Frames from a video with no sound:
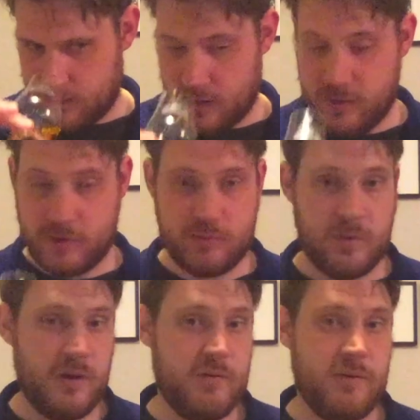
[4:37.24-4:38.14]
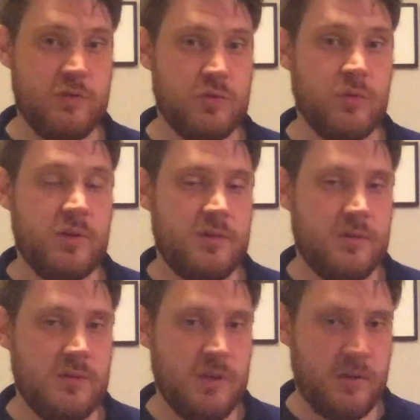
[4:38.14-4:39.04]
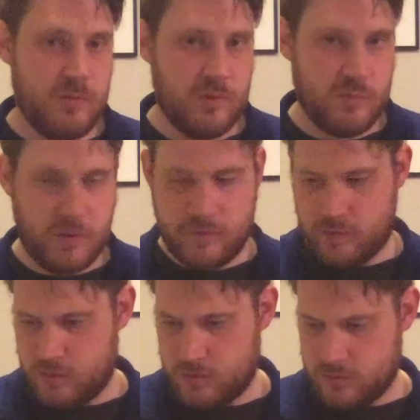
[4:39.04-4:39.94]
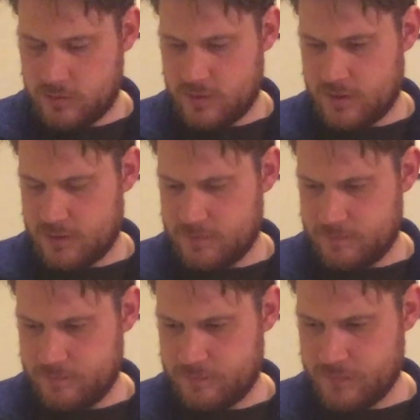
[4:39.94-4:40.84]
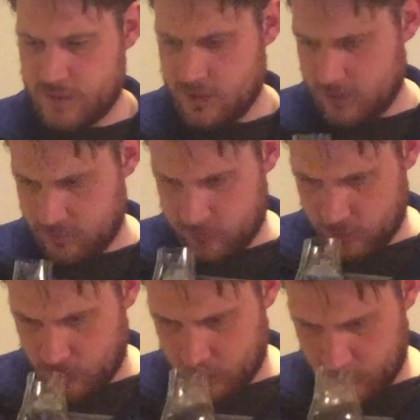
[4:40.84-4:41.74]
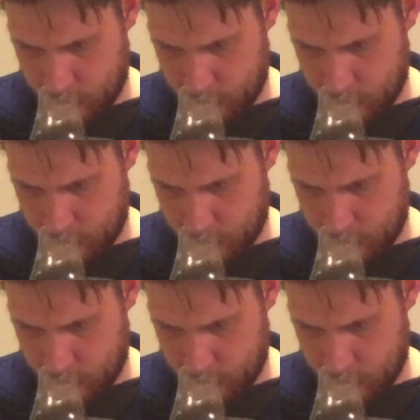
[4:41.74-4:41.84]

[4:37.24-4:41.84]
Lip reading: and that's why I've enjoyed the 12-year-old Killilla for quite a